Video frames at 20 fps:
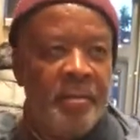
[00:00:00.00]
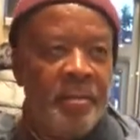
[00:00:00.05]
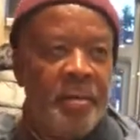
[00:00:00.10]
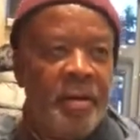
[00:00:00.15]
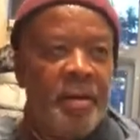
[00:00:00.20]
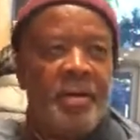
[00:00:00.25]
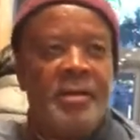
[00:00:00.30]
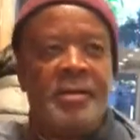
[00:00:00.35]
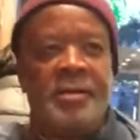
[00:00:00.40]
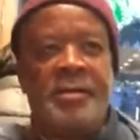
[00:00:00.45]

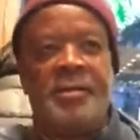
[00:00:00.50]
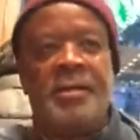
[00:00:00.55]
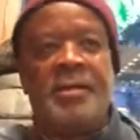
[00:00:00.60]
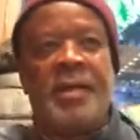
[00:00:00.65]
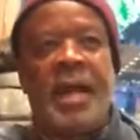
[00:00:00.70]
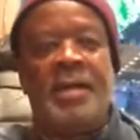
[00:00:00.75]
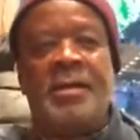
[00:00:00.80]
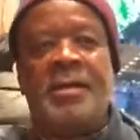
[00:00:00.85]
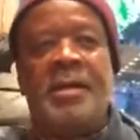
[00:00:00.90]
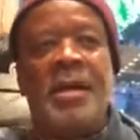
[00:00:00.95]
because
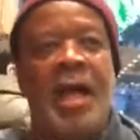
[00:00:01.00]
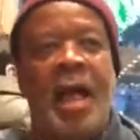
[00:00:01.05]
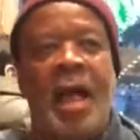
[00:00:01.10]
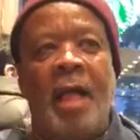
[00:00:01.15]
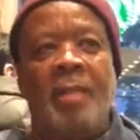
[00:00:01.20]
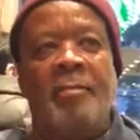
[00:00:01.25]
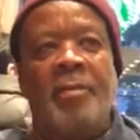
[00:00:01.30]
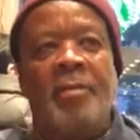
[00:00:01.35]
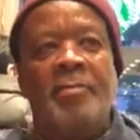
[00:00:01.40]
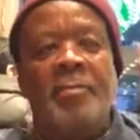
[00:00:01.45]
that's the
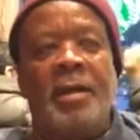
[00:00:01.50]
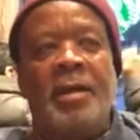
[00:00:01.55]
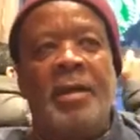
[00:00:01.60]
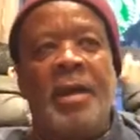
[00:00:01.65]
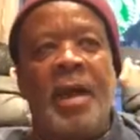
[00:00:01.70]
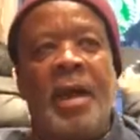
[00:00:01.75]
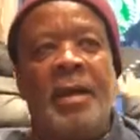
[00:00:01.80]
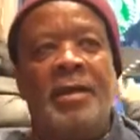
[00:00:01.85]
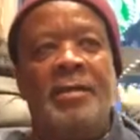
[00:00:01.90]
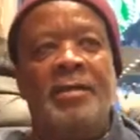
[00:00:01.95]
album that
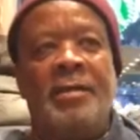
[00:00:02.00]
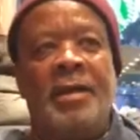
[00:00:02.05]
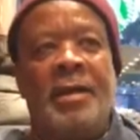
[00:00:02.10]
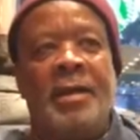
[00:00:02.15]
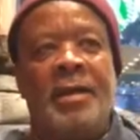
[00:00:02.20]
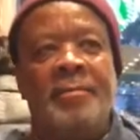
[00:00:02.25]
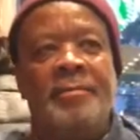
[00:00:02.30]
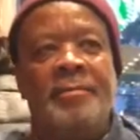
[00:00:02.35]
has